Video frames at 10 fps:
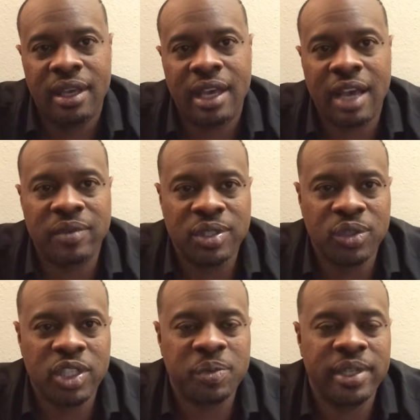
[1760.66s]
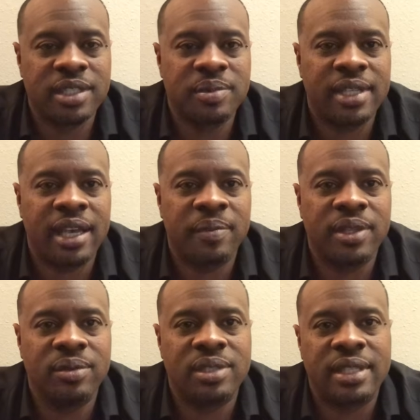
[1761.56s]
I've enjoyed spending some time with
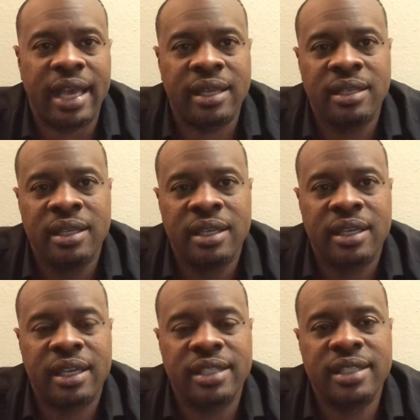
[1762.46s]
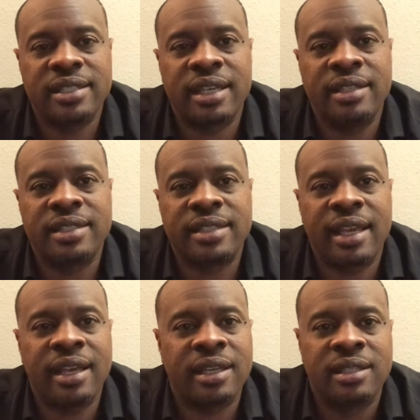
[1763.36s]
you tonight, and just
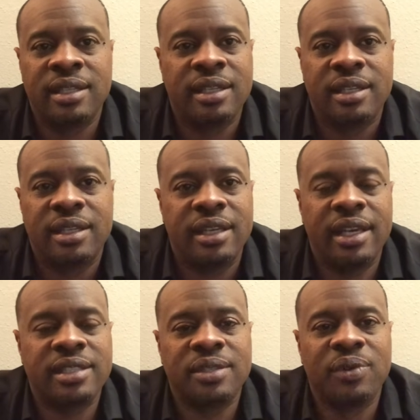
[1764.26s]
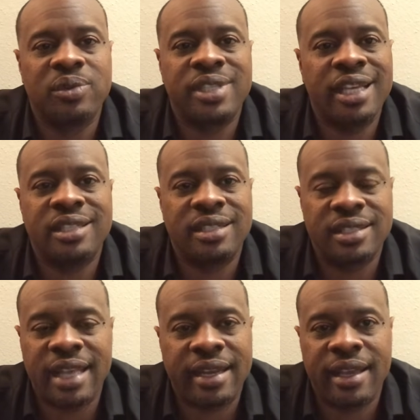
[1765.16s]
understand, it's a rotation, it's
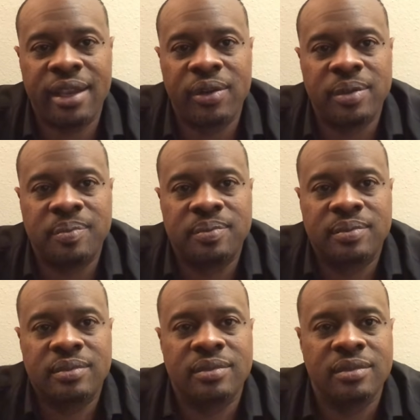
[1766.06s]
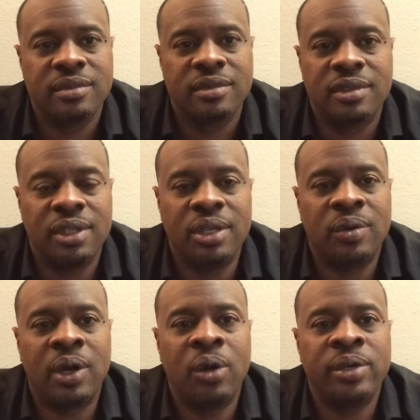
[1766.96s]
not a harem. You
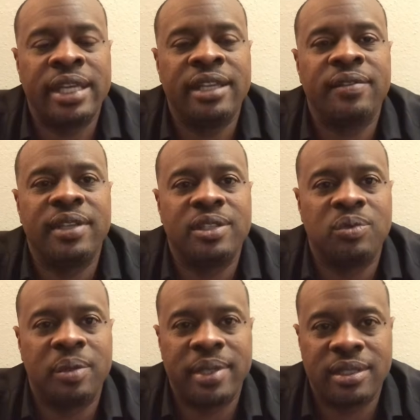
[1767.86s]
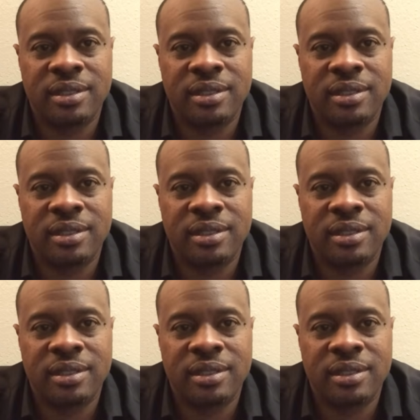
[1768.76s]
don't own any of these women.